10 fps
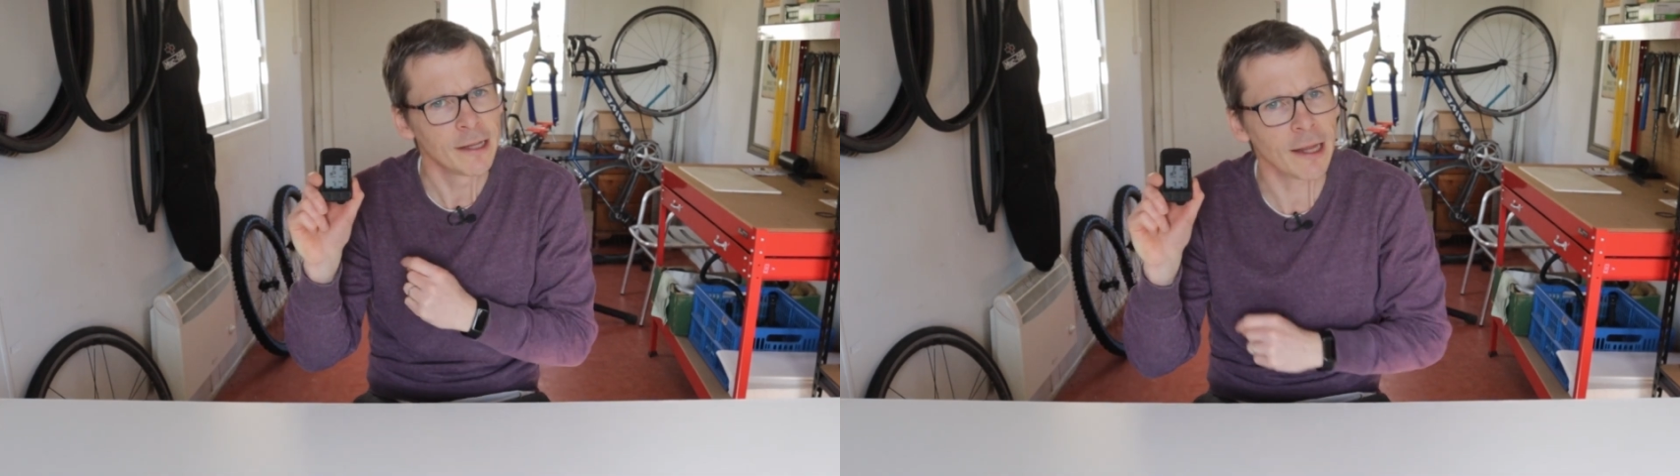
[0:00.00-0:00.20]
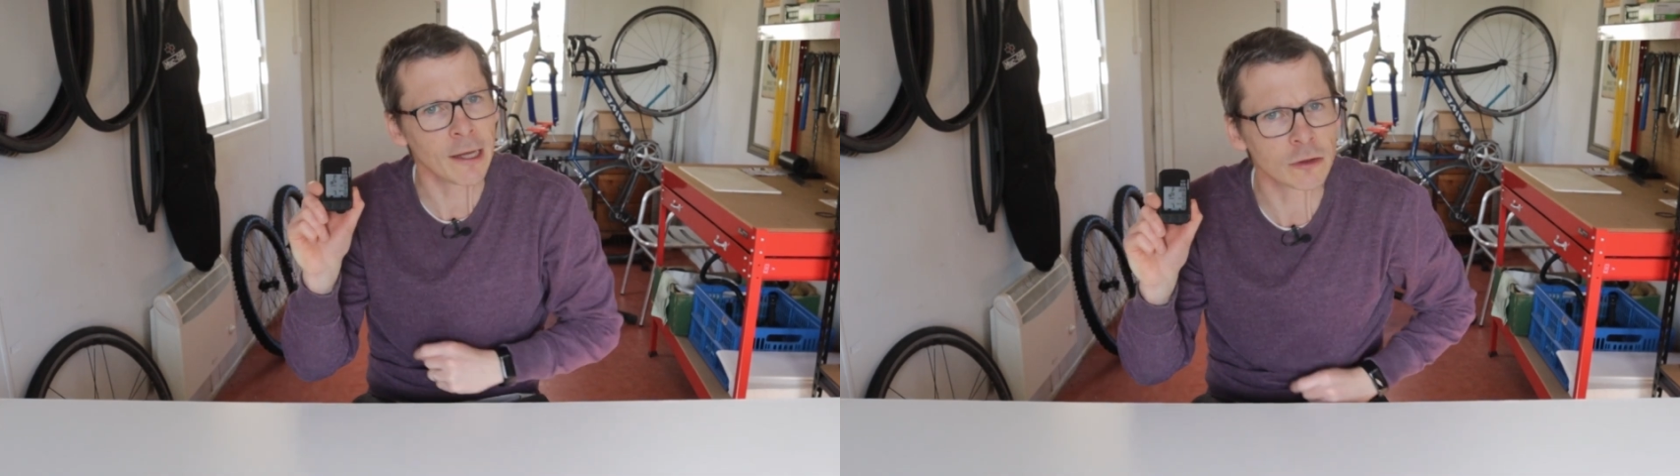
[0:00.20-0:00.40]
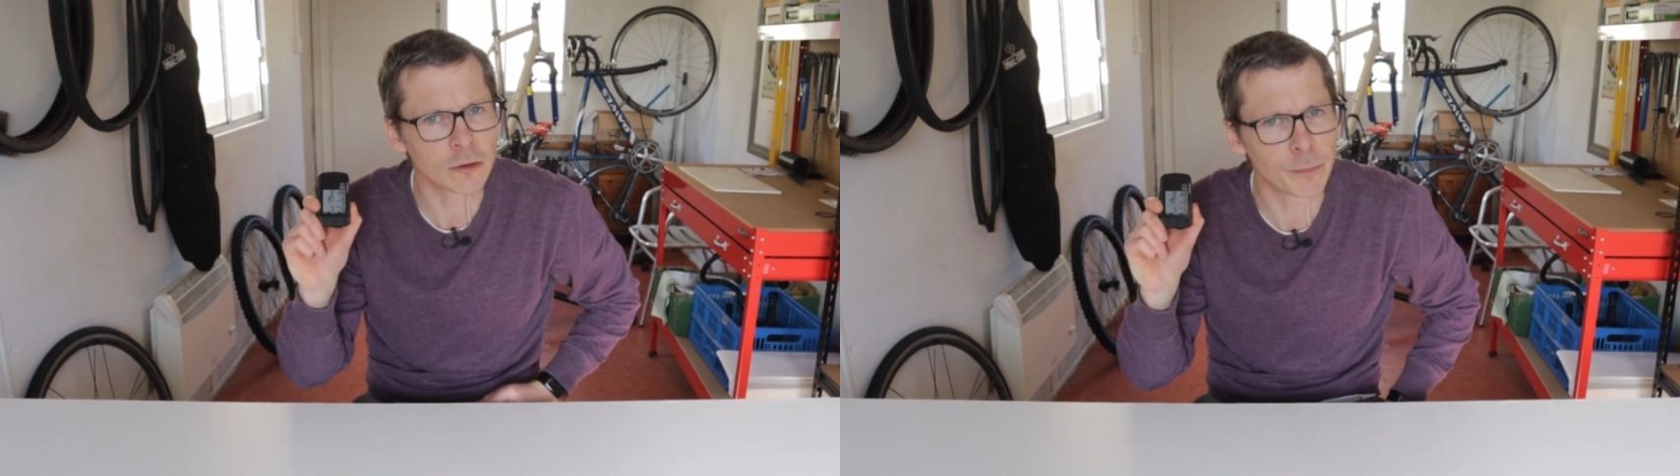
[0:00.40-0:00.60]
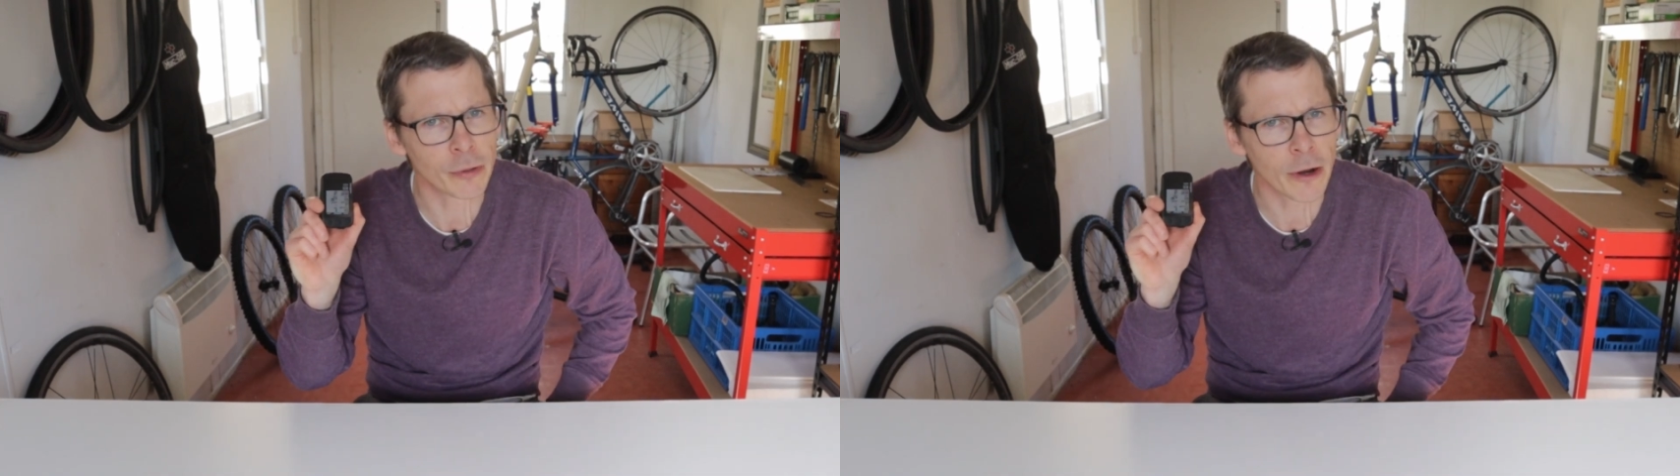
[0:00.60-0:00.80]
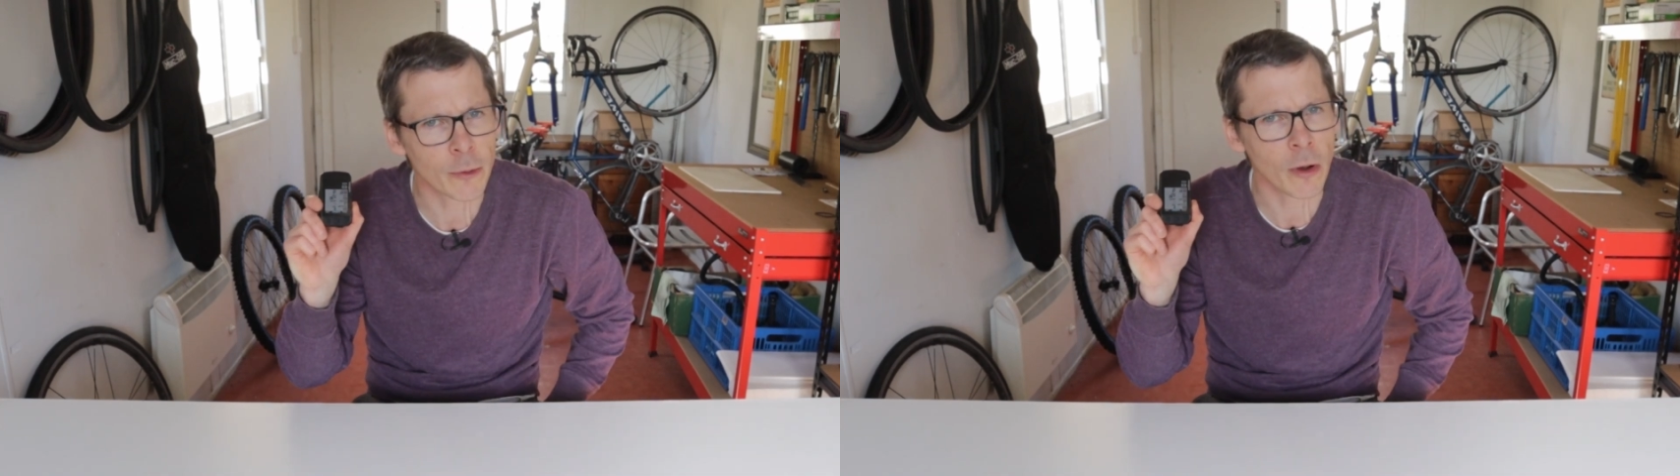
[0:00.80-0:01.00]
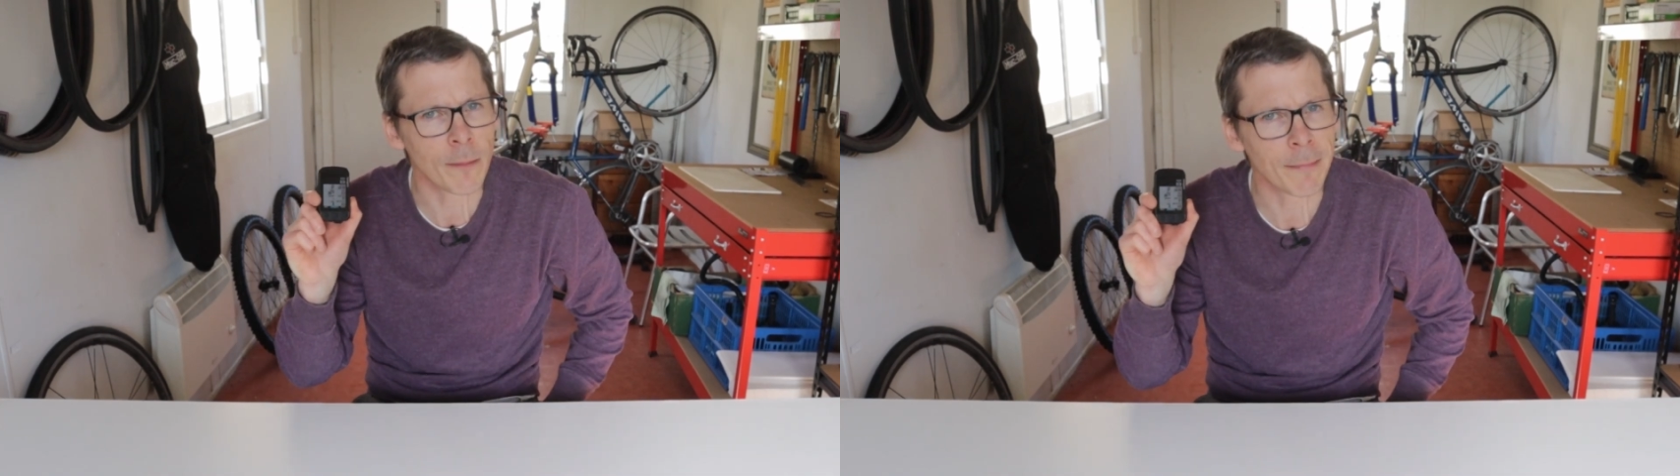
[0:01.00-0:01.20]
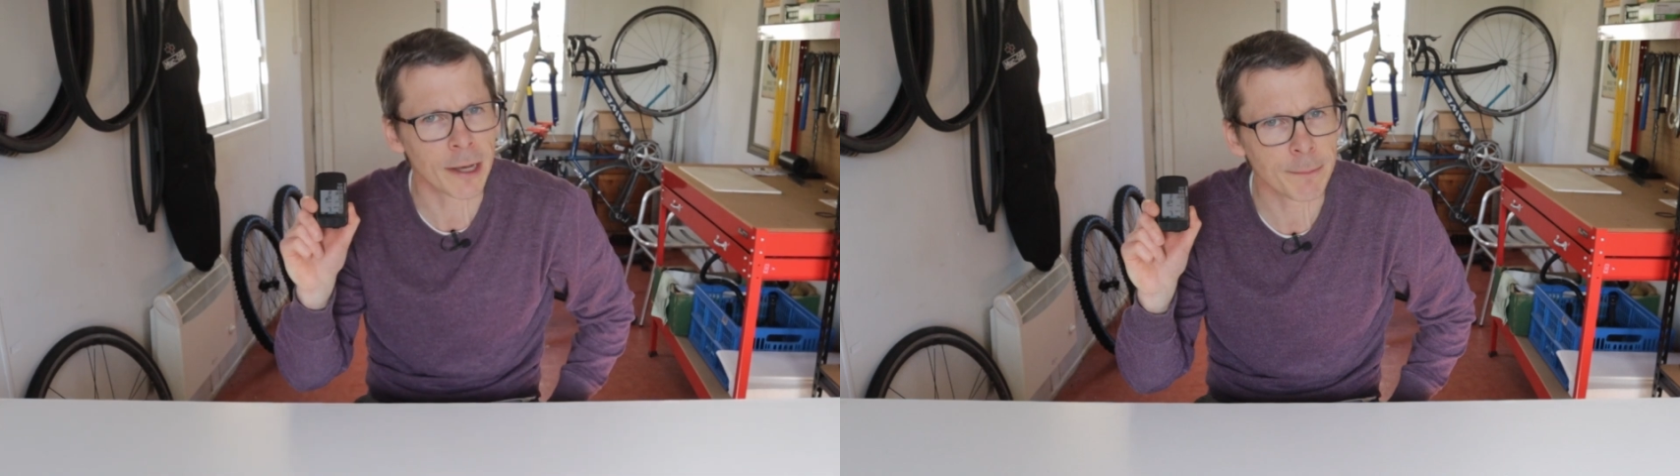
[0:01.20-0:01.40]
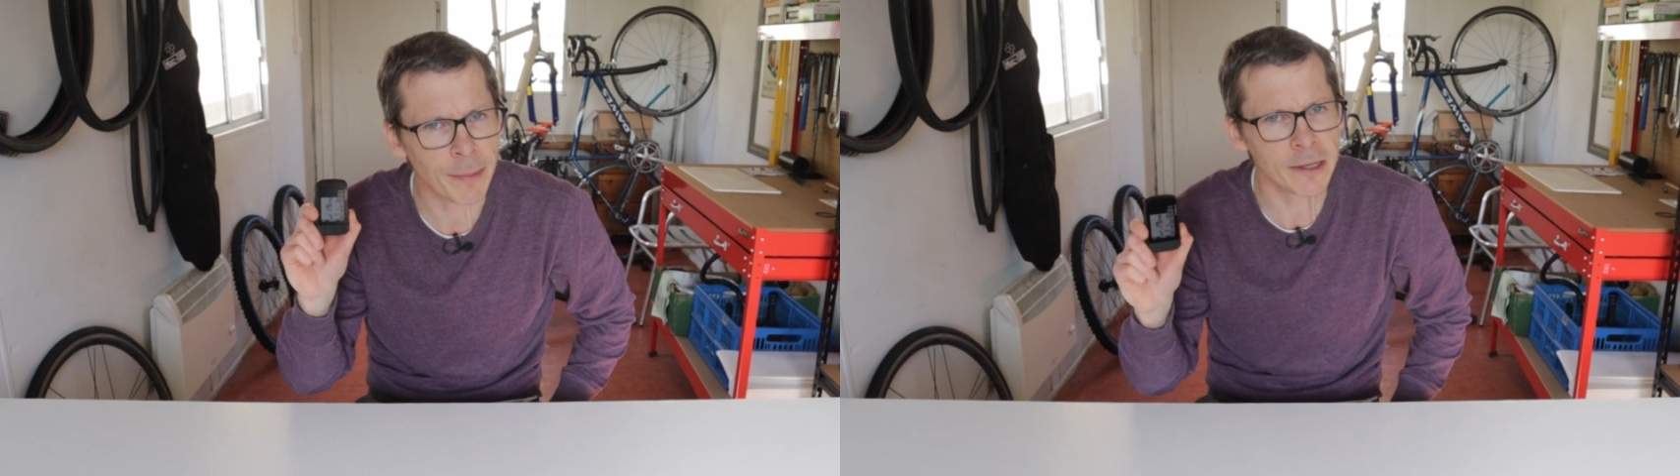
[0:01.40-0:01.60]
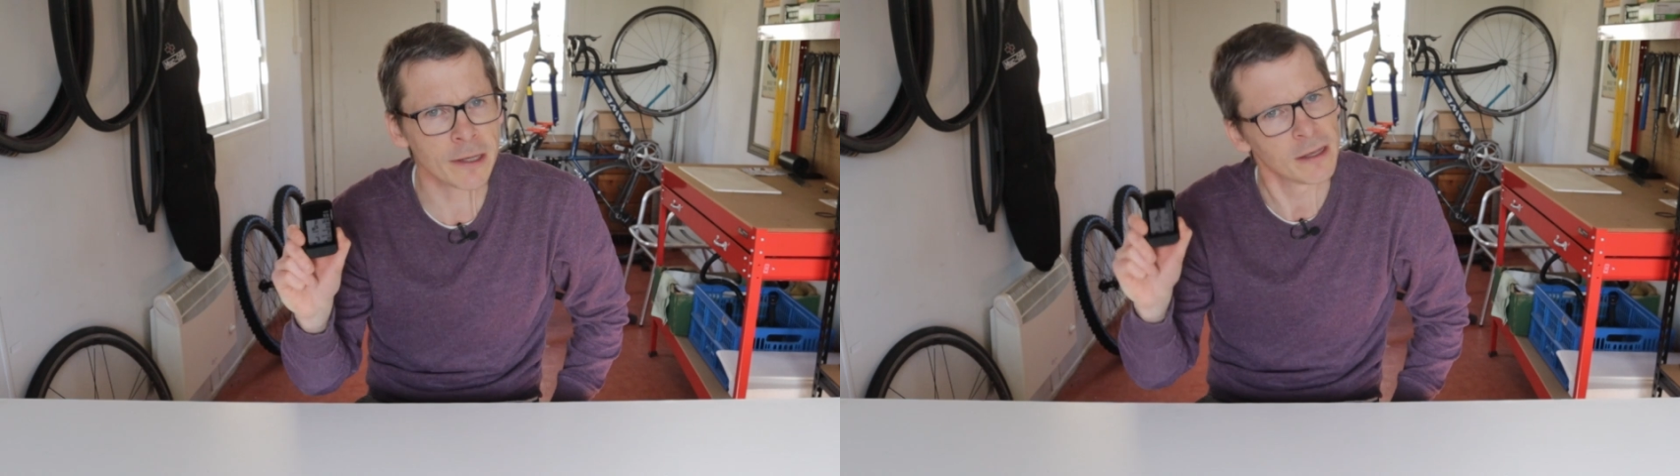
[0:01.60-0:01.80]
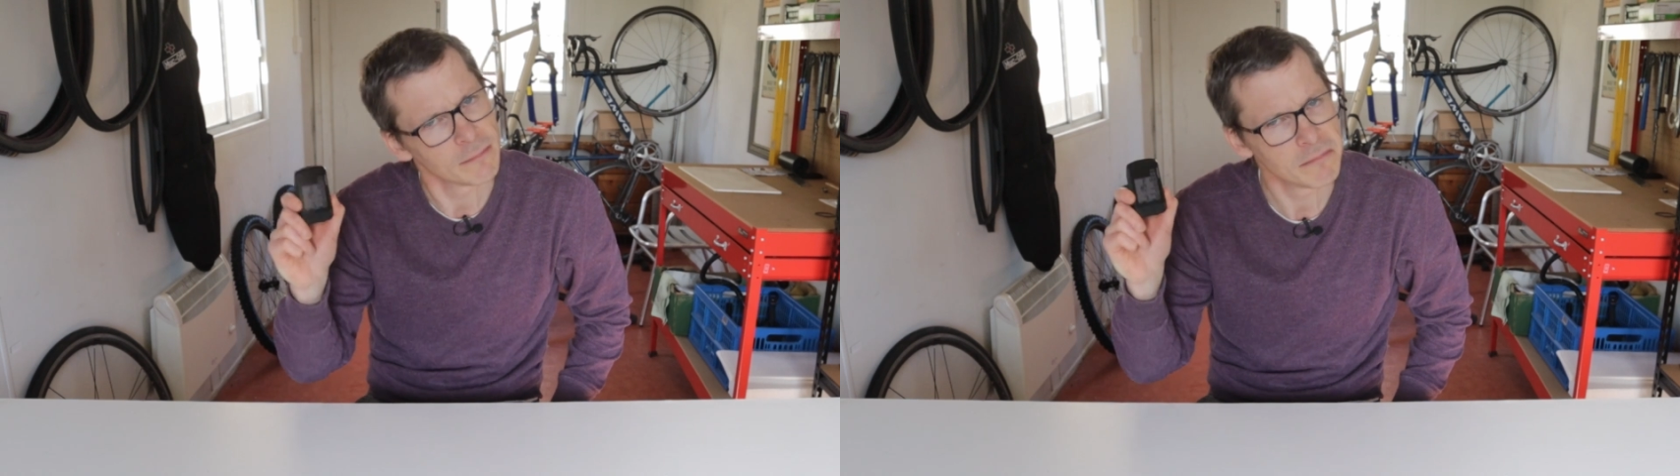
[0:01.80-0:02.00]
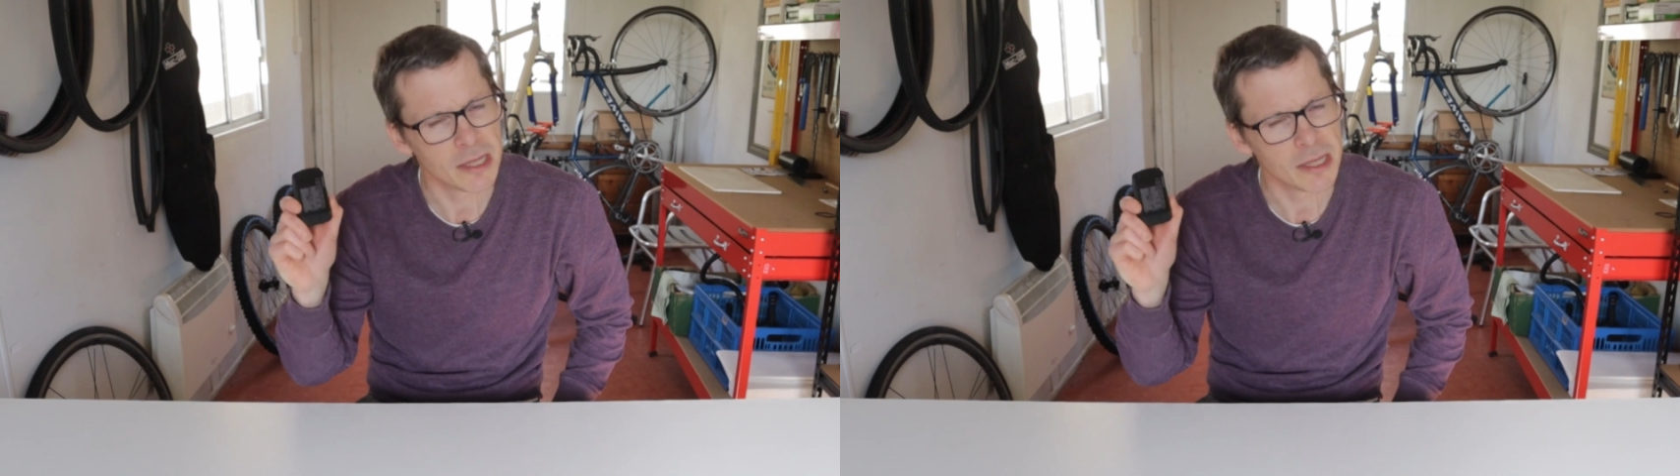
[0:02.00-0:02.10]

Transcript: that looks pro on my bike,